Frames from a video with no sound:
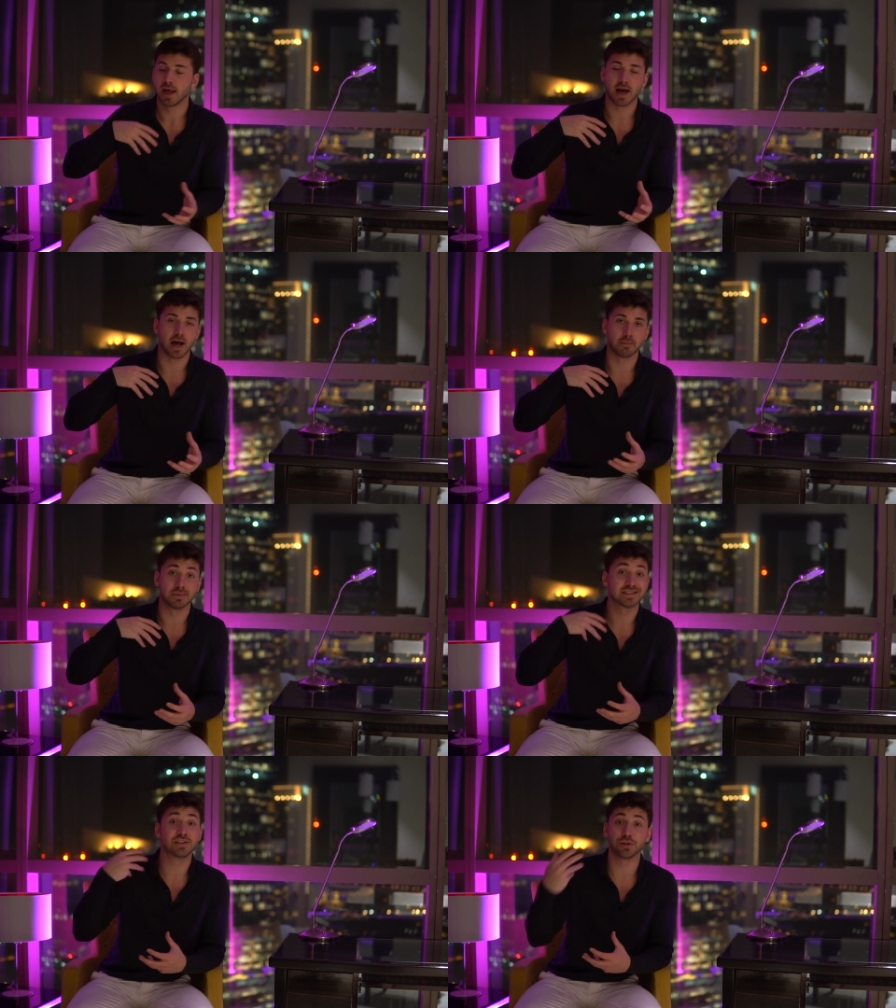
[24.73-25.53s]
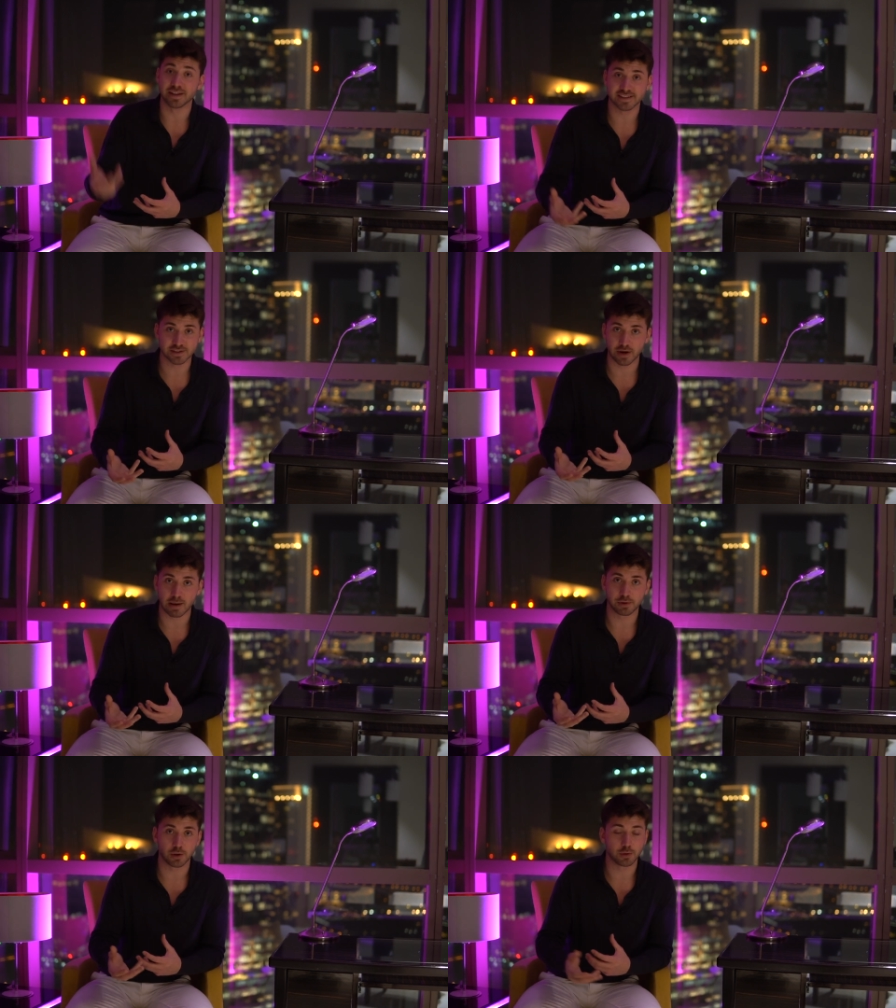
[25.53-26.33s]
um, see on
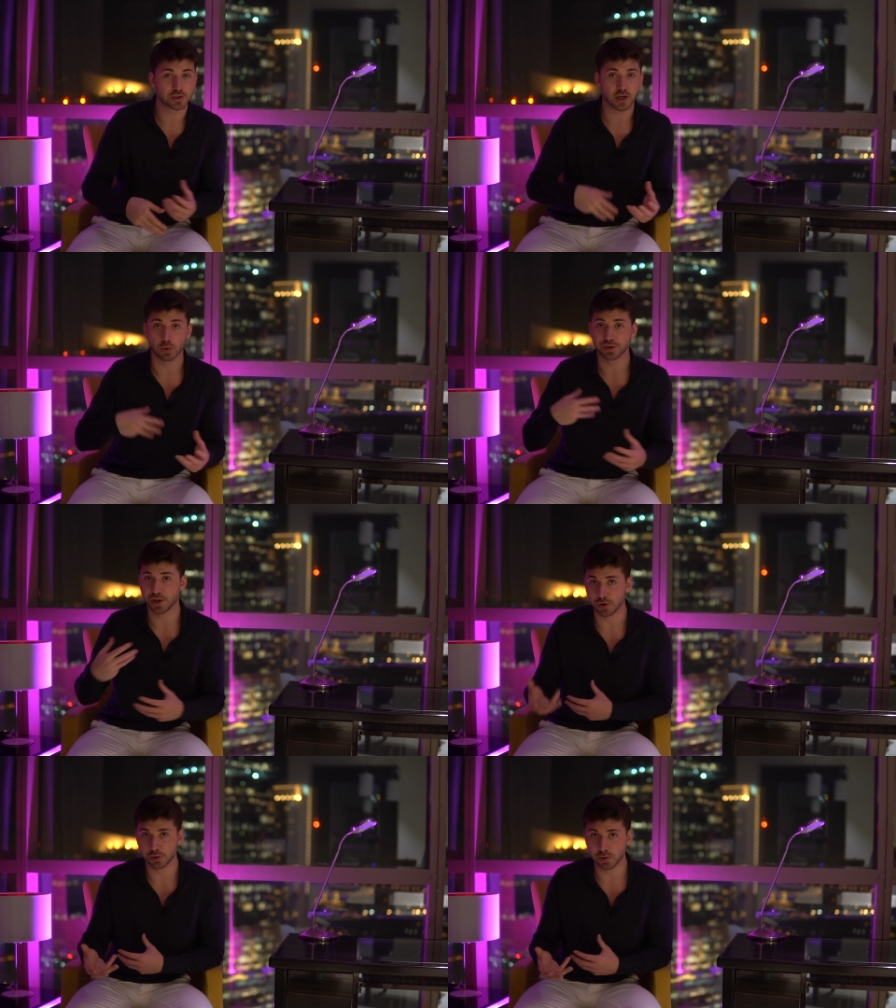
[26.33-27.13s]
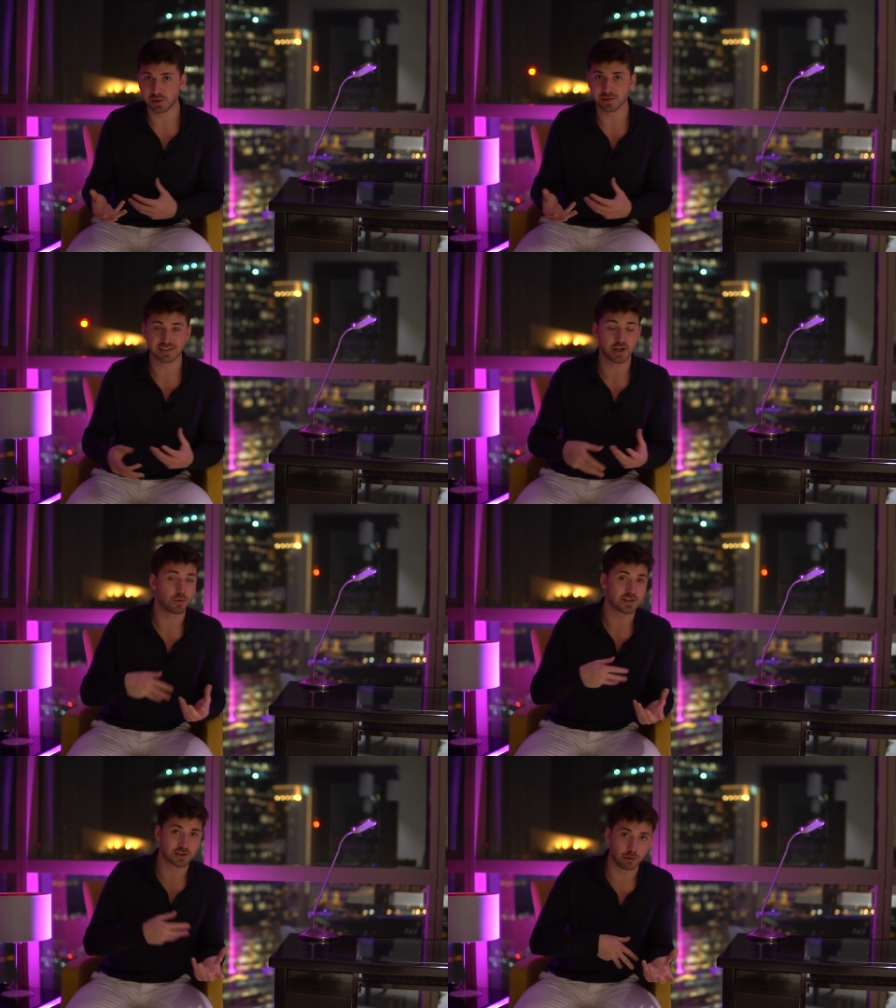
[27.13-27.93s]
Instagram. You know, you check what they're doing, you see their
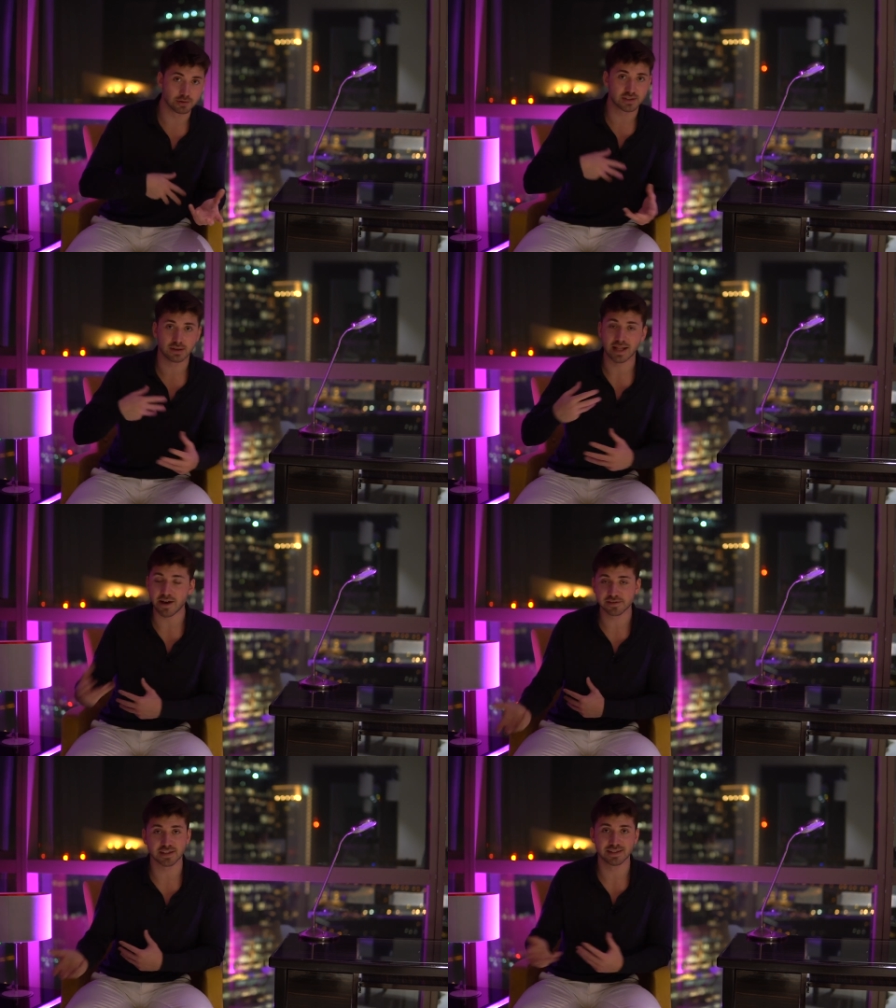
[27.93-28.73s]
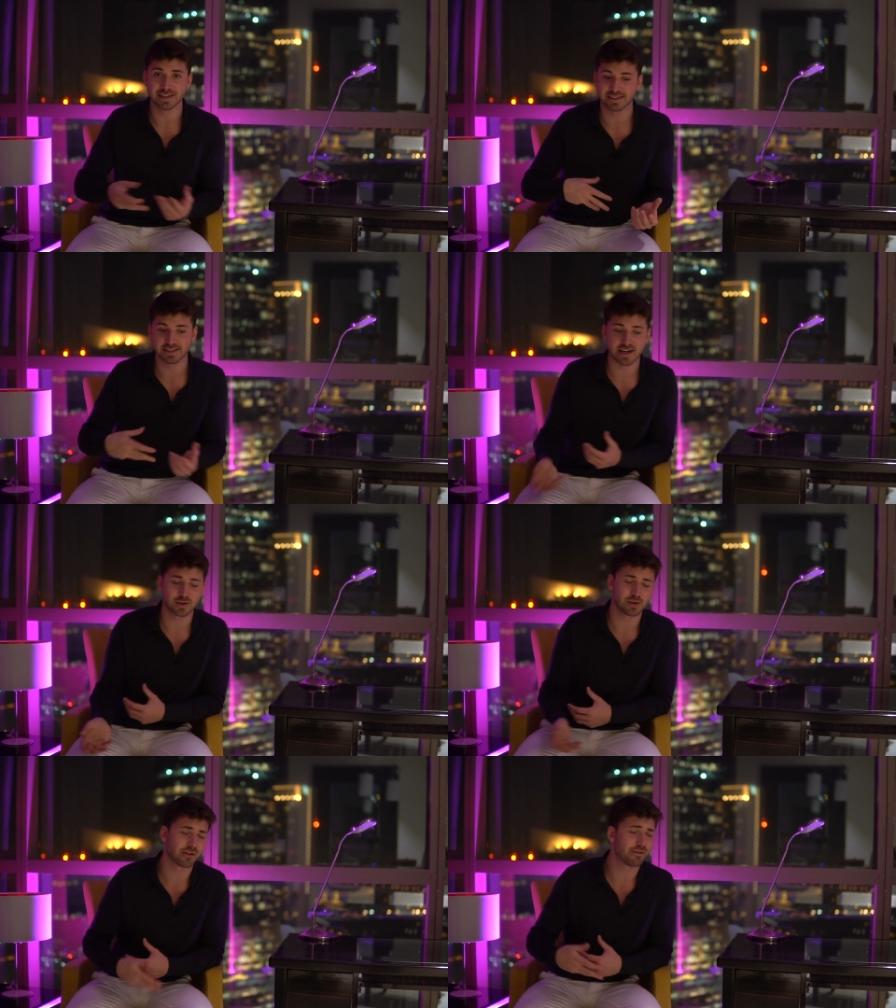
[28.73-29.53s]
results, their lifestyle, this and that,
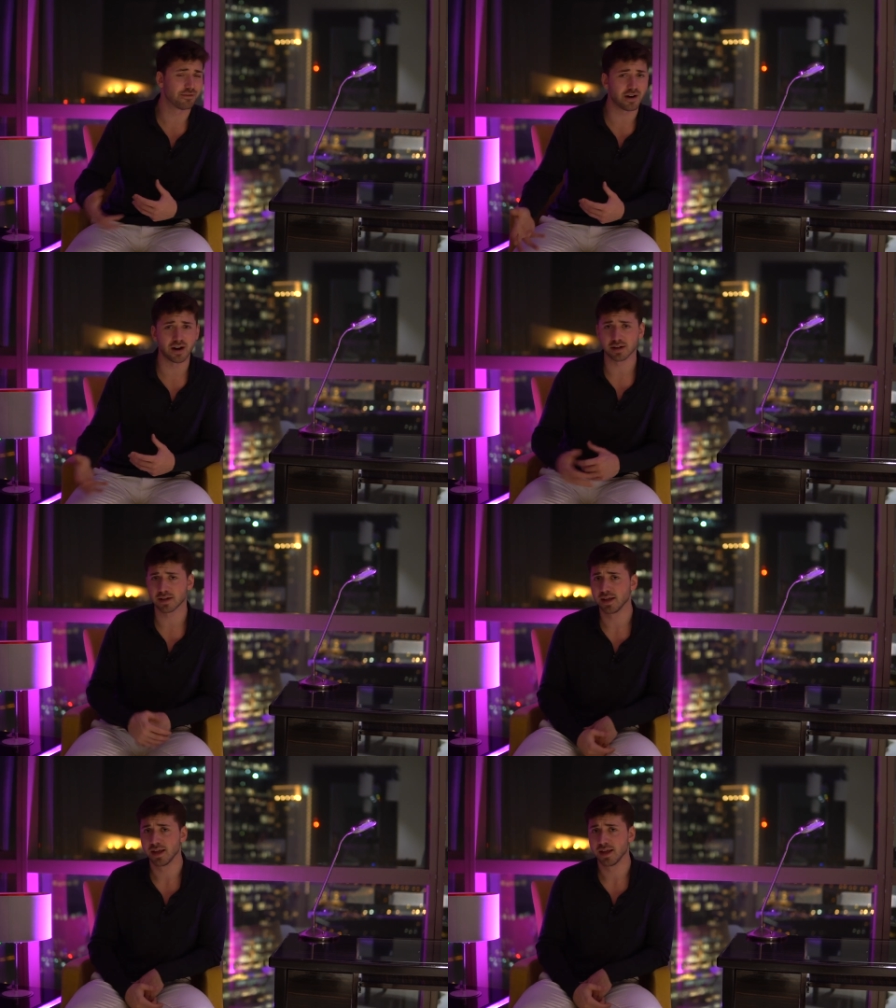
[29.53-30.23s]
and you're like, fuck.